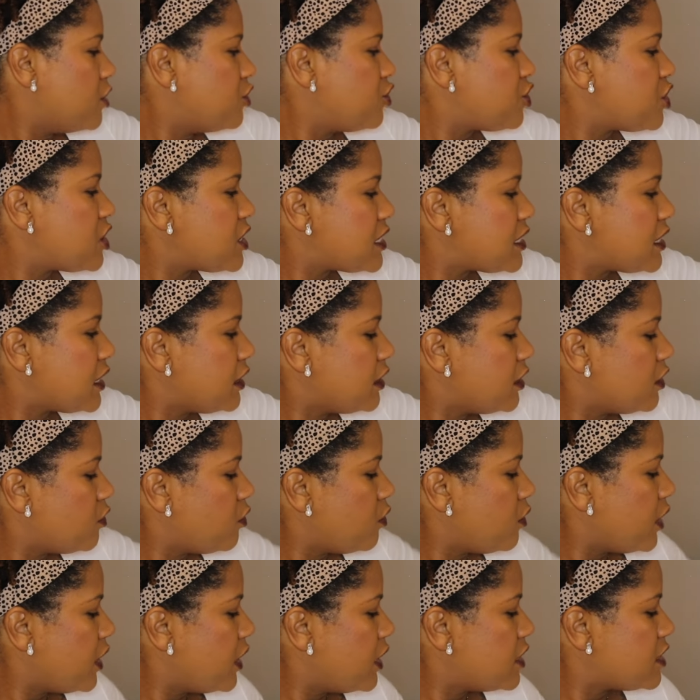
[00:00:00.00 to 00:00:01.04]
just a
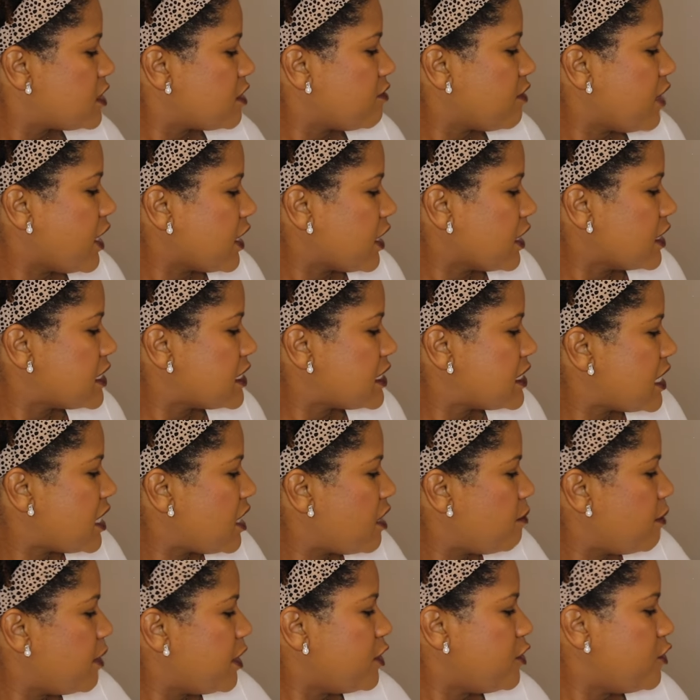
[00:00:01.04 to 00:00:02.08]
little hint of like a
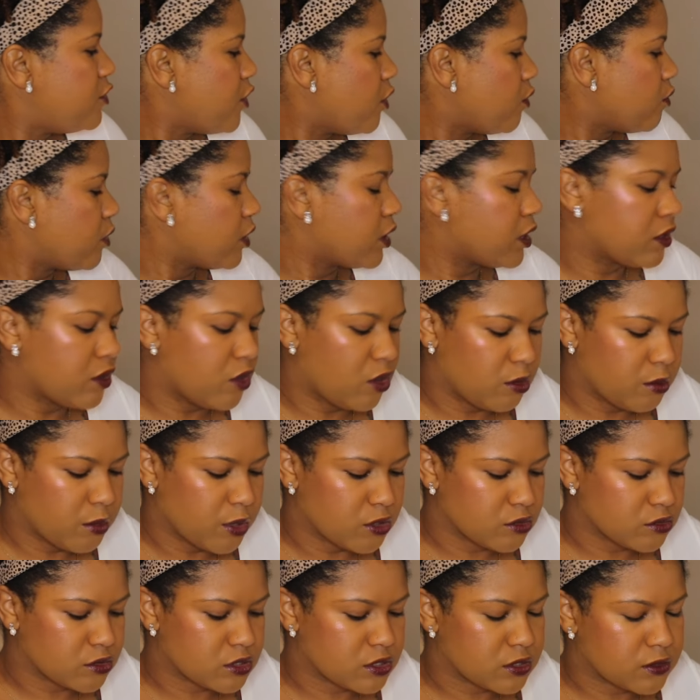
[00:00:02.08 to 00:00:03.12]
cinnamon donut
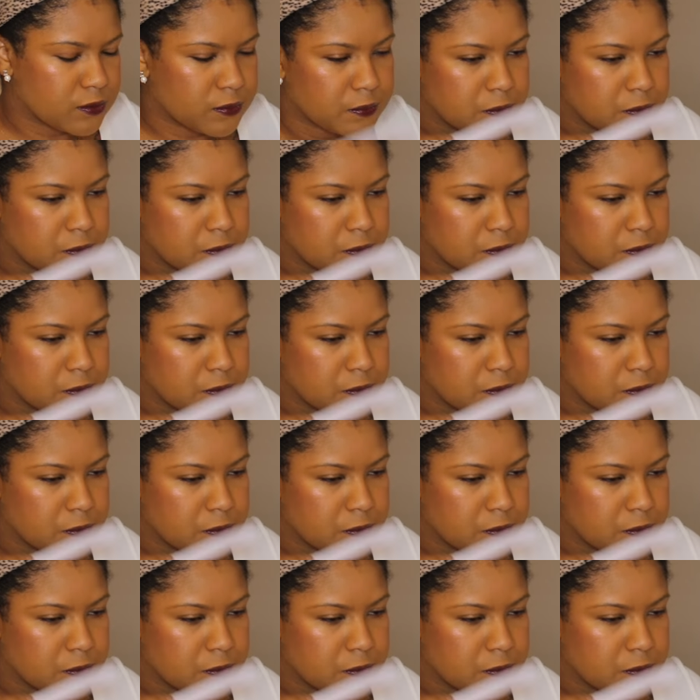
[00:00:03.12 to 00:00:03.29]
almost.